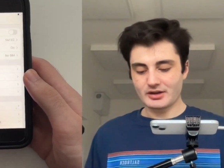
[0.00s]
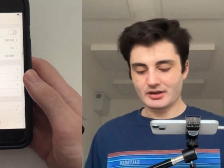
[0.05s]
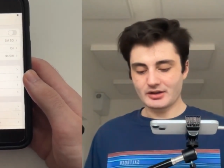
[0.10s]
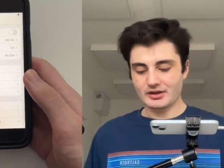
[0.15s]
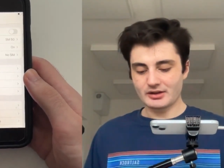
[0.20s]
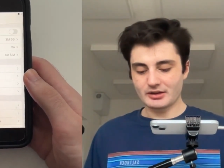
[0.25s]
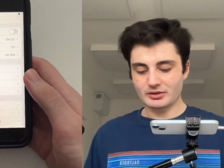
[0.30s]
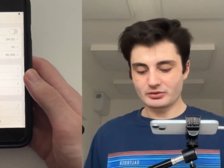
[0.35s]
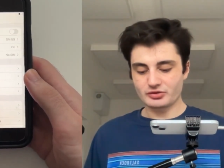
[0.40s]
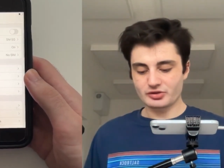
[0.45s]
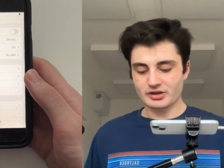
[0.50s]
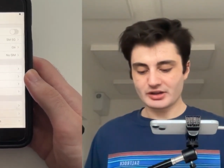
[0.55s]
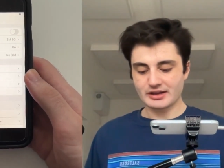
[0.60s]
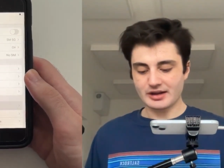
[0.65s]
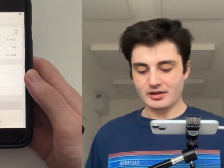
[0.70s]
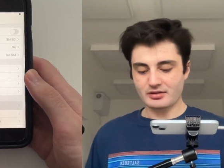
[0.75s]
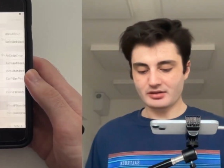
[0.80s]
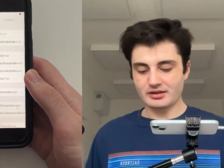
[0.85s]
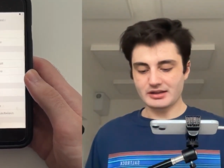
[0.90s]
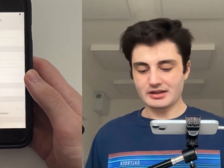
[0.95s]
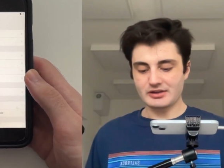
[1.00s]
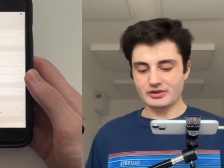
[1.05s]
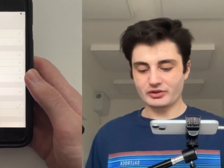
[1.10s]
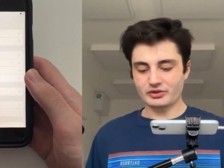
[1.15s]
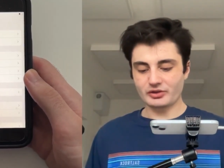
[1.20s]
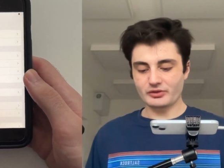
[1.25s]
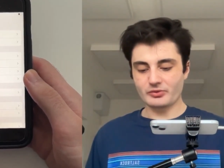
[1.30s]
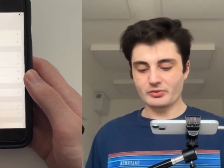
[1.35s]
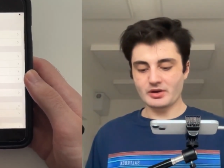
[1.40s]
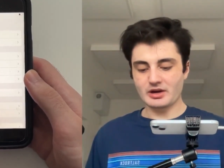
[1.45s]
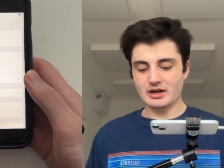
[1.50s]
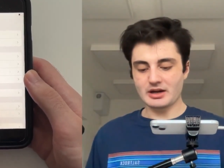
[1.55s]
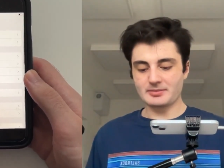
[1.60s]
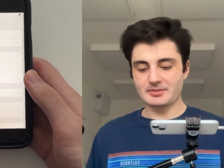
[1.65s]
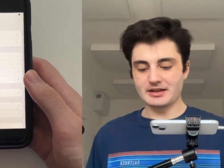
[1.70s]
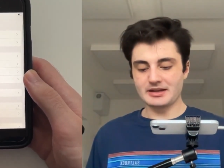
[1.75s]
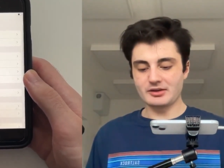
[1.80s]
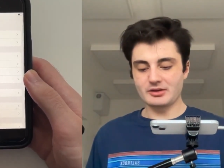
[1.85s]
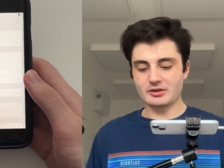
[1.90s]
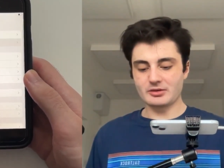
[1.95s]
and I'll check out the software
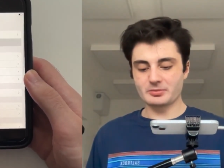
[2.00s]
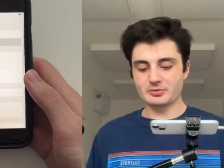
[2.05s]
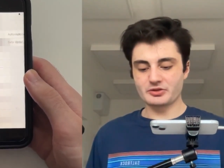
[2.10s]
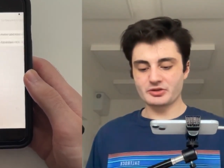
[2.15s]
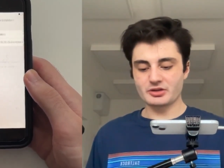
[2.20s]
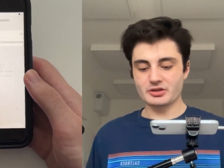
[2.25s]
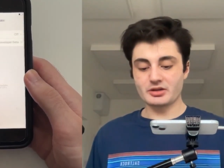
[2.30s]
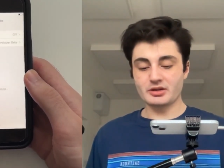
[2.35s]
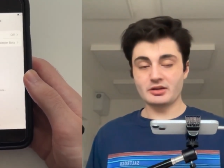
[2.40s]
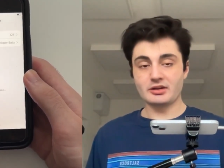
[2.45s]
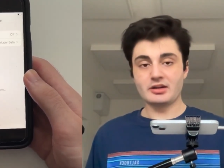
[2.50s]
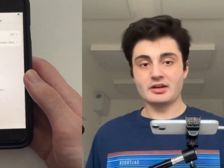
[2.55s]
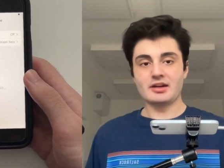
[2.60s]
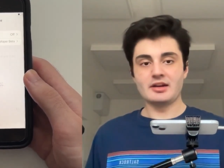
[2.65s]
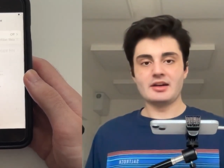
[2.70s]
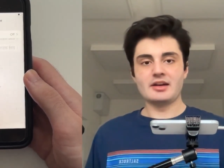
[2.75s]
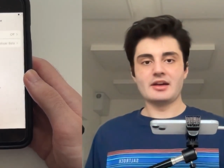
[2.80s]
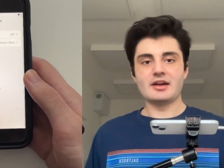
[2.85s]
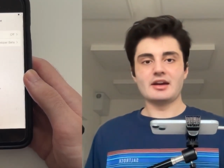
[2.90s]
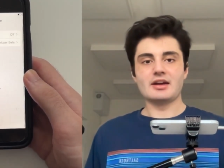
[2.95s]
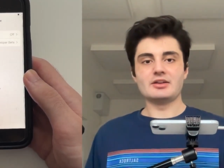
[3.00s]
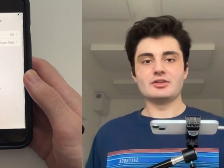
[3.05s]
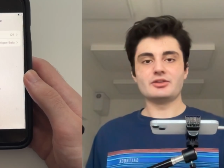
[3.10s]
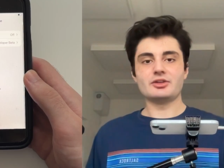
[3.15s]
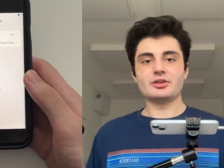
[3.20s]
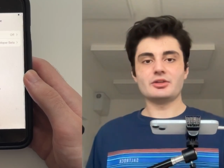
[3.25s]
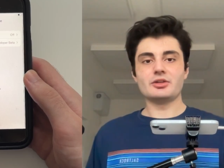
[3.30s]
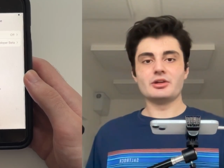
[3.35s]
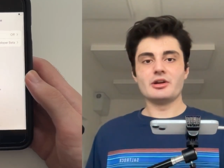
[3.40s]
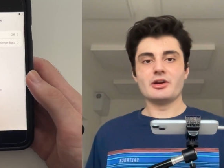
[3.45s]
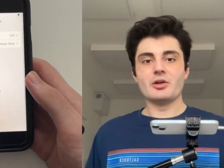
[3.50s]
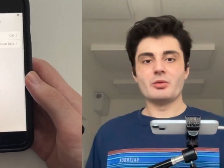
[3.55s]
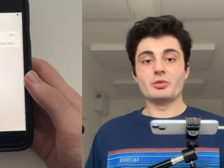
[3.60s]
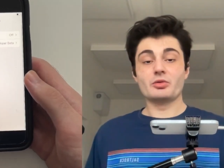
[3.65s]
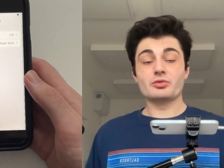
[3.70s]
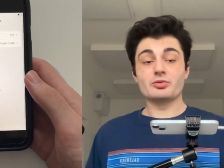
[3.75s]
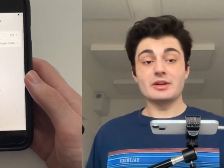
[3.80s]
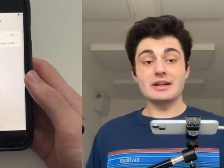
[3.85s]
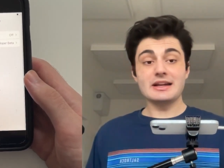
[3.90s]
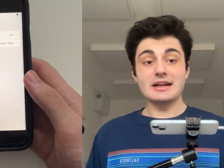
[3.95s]
update option. And so
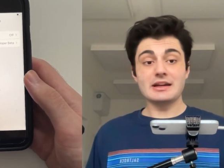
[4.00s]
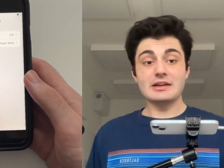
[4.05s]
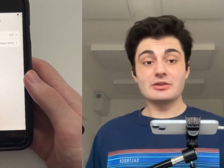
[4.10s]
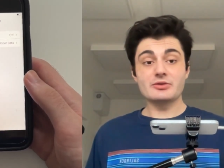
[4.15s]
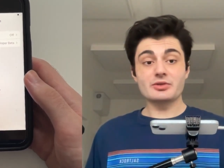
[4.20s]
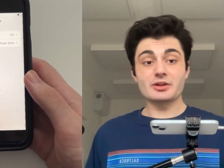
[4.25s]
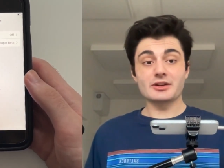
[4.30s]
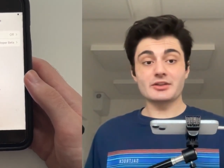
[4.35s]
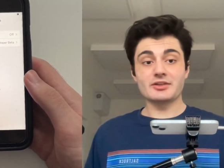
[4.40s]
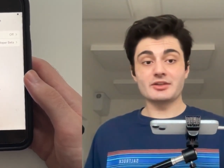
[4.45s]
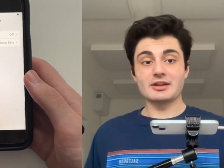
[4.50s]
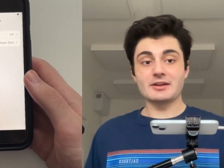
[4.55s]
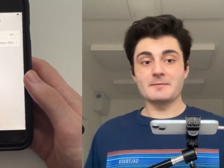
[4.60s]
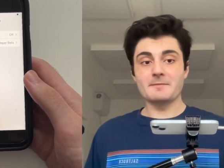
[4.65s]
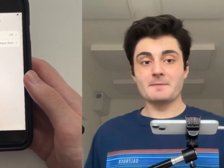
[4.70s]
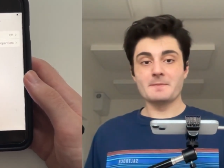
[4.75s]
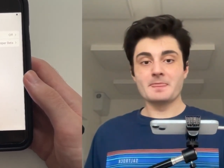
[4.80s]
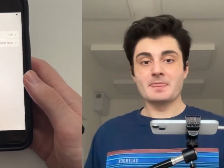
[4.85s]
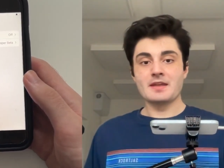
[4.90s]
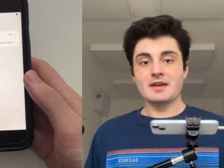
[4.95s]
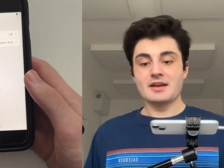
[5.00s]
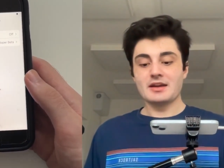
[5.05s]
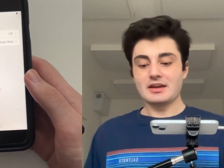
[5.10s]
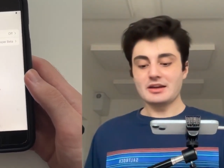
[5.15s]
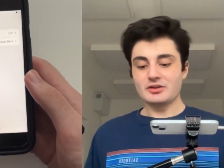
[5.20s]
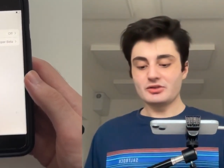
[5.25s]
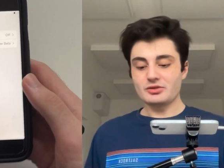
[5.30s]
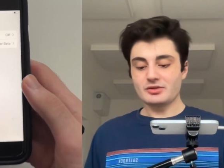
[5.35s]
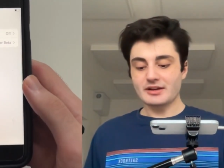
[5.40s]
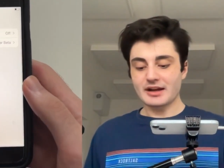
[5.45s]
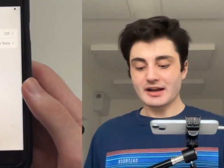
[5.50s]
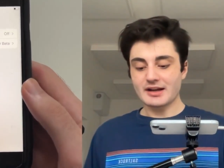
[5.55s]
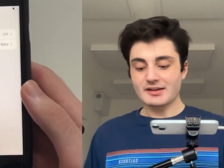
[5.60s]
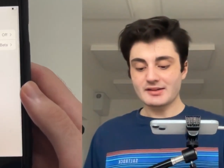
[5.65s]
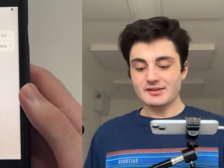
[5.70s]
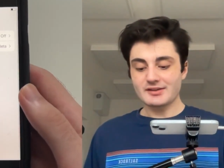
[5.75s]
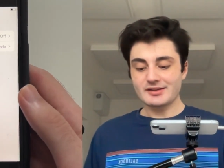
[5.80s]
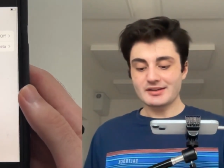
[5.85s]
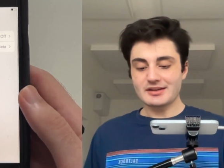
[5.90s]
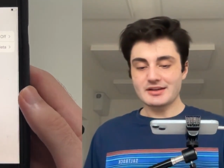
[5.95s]
what's really interesting is you can
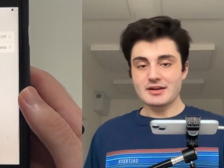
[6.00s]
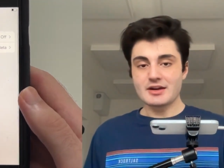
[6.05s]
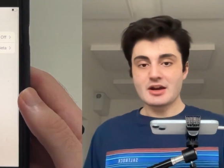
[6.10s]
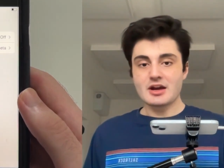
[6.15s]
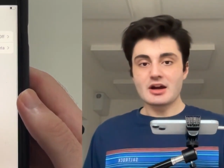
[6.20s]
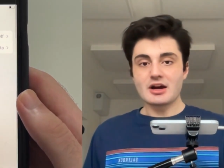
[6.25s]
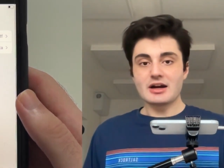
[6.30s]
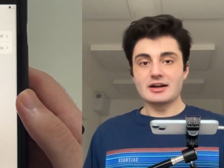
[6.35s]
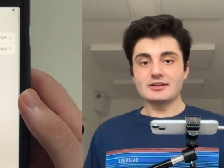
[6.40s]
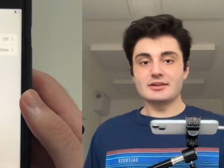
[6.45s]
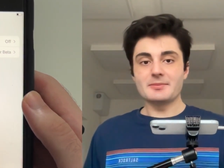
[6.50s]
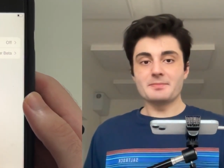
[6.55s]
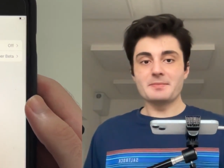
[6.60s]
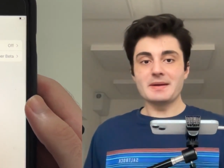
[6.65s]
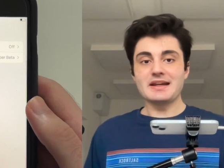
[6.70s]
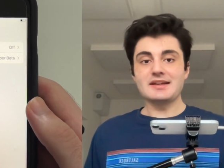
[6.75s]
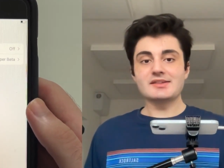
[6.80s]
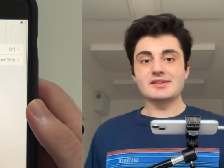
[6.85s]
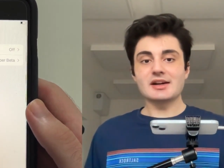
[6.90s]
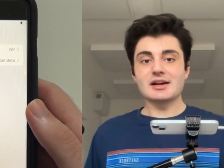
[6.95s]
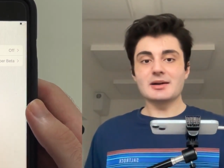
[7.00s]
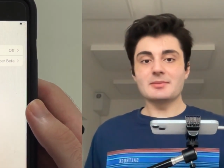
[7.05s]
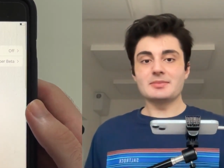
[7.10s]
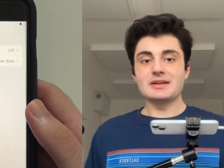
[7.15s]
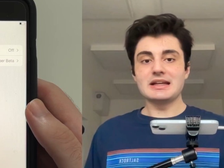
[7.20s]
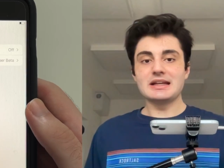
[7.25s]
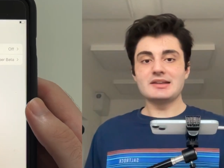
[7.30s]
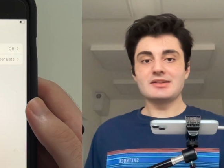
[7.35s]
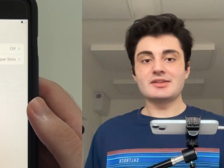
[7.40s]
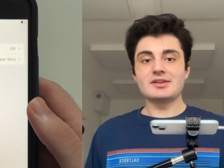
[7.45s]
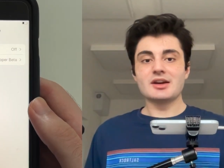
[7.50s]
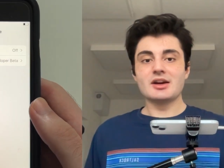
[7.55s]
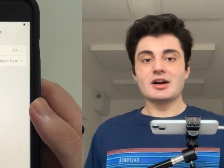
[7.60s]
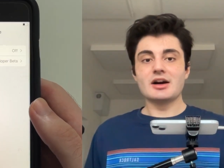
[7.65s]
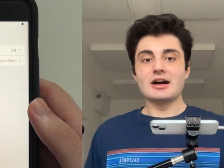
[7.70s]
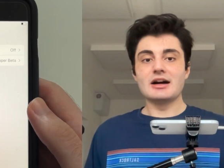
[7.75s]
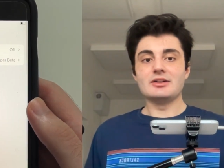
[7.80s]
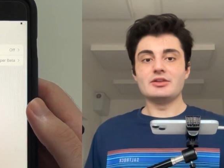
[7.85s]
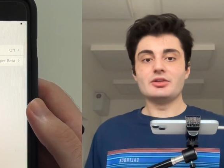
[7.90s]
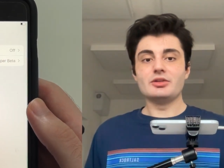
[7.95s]
see under beta updates,
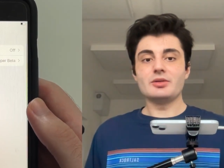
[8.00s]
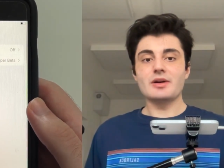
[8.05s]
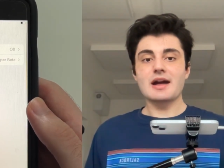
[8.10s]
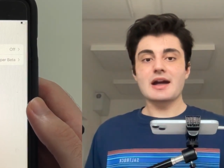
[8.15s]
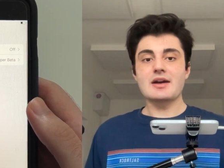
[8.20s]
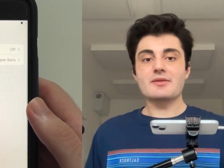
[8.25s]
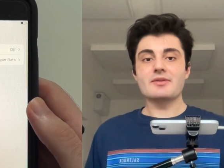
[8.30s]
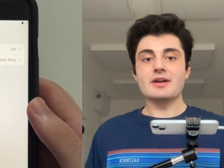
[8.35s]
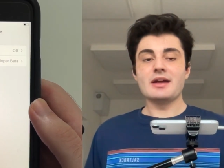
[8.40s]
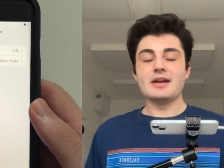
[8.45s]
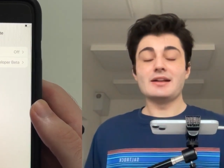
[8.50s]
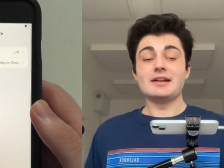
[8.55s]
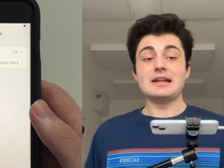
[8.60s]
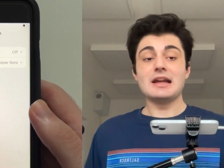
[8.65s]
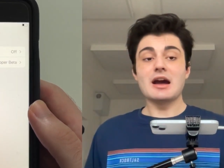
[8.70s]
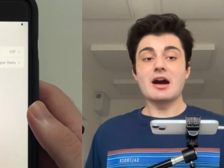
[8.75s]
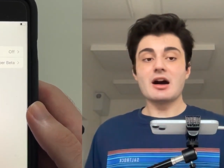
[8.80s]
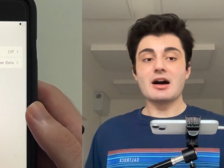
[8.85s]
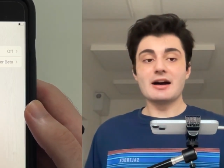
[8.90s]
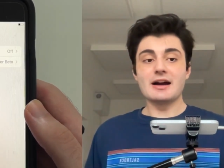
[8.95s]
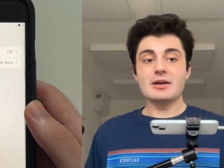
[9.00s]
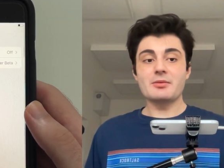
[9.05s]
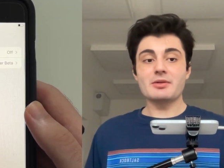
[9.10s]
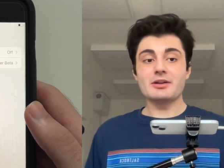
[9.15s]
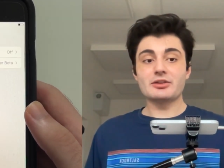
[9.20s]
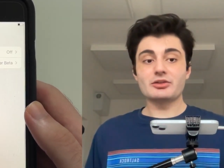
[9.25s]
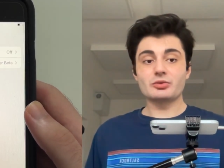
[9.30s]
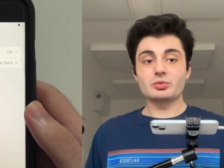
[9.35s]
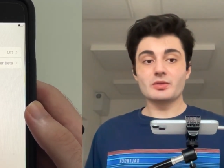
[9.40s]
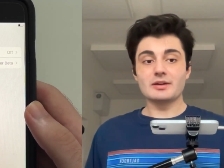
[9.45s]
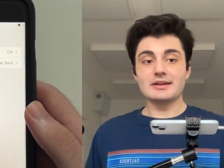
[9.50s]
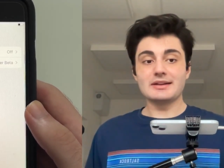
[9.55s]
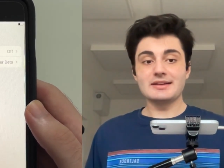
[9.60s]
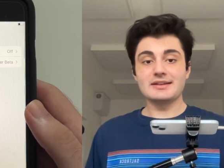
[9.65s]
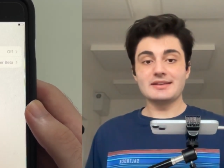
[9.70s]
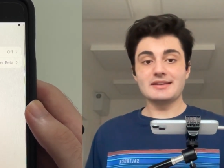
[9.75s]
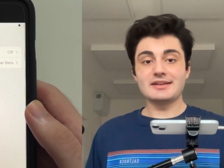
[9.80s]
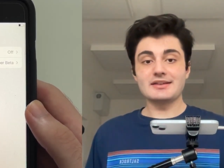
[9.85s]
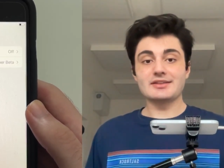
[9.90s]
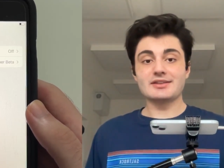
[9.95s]
I do have the iOS
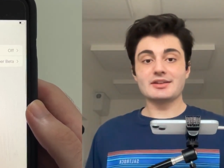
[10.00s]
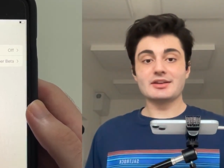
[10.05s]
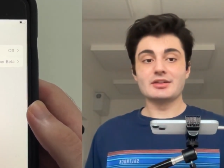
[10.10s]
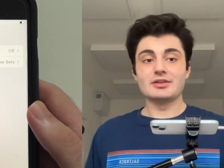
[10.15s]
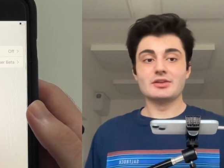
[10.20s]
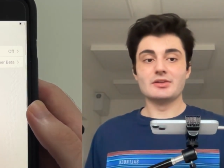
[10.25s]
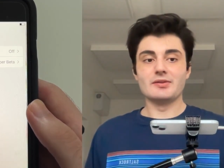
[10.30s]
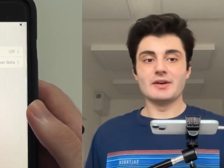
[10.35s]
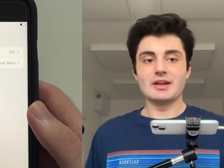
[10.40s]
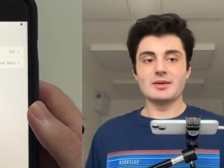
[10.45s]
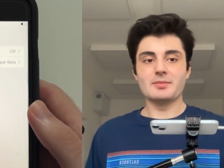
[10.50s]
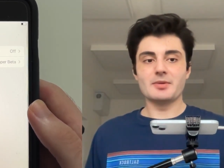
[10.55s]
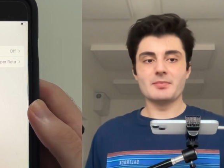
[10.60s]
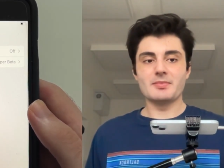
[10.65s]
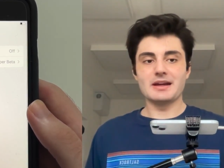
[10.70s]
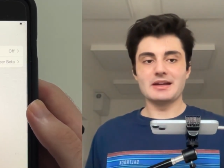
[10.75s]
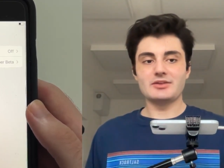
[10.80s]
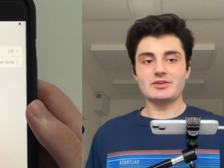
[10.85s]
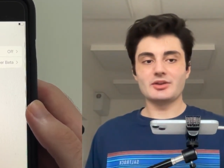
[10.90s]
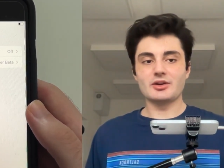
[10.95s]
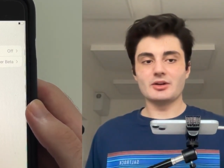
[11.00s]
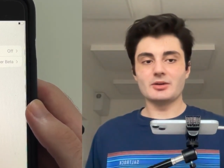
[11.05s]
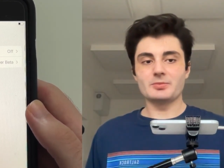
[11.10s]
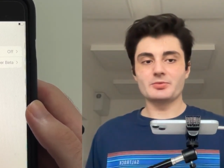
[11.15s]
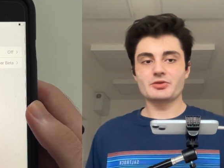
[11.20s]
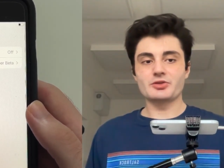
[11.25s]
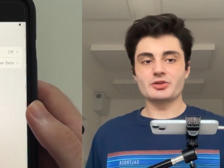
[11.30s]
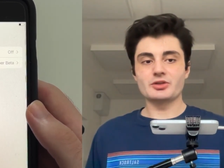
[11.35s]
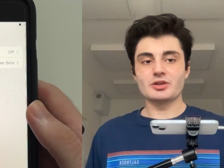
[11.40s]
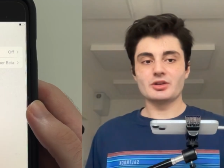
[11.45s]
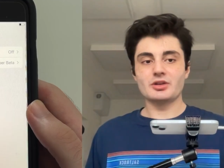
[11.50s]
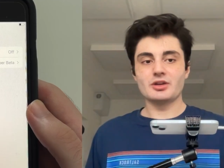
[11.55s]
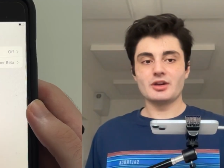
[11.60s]
26 developer beta option.